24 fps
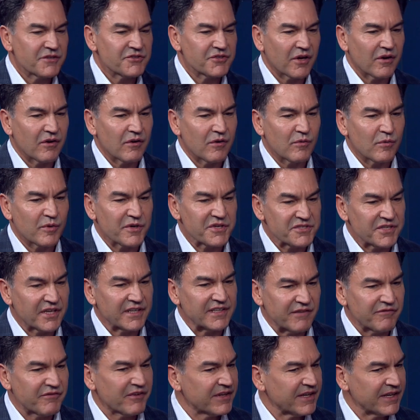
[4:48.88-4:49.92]
So we're
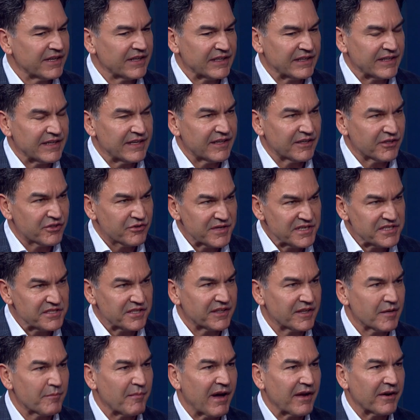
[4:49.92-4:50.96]
significantly
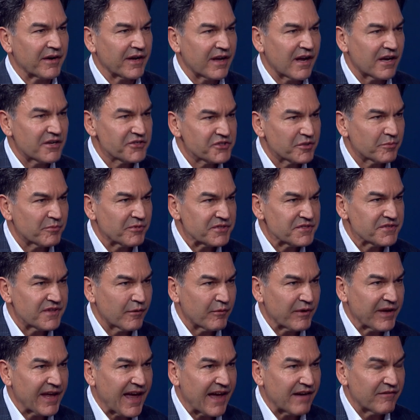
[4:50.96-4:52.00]
increasing the amount of customers that
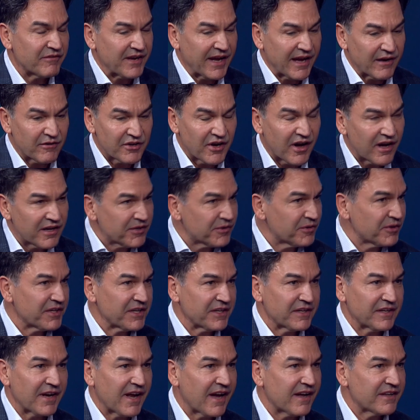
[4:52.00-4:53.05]
we have now, not only in
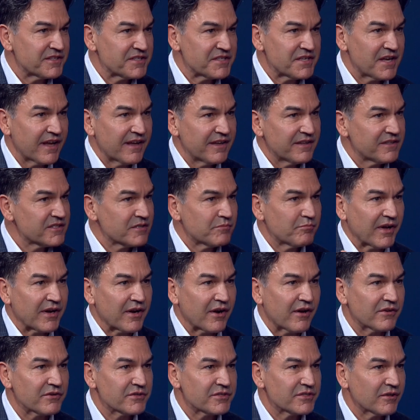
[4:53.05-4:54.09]
the United States, but
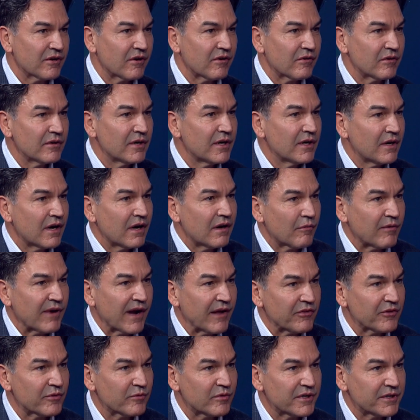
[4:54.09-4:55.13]
also
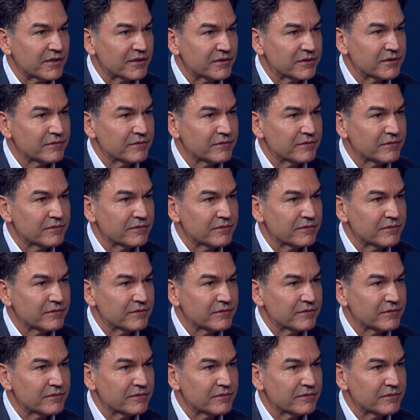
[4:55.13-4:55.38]
around the world.